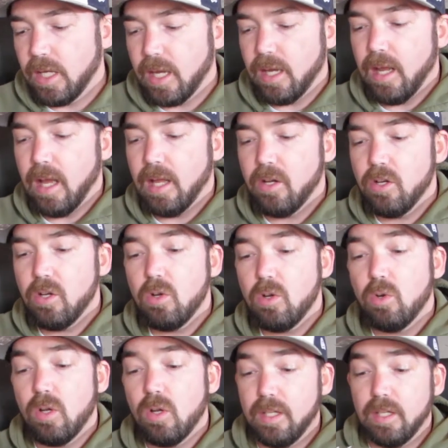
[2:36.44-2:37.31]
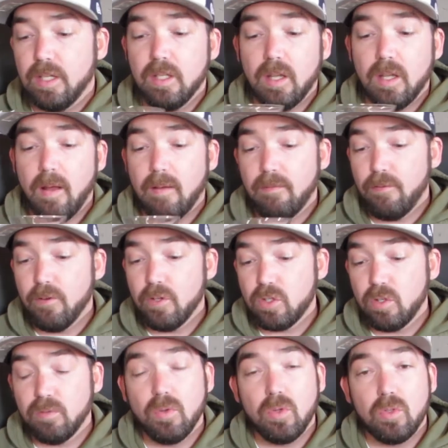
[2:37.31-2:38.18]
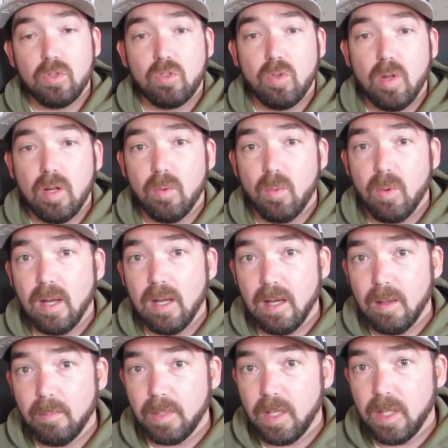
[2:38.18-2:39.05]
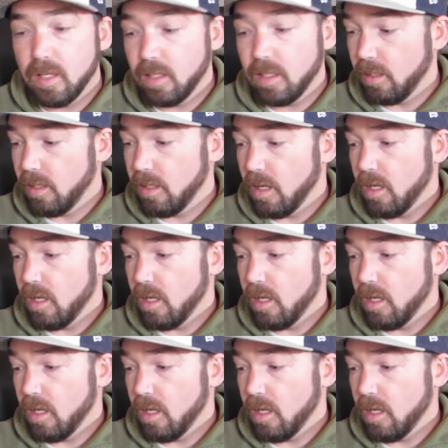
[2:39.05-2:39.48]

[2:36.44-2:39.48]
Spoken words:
I don't know, first of all, straight away I'm getting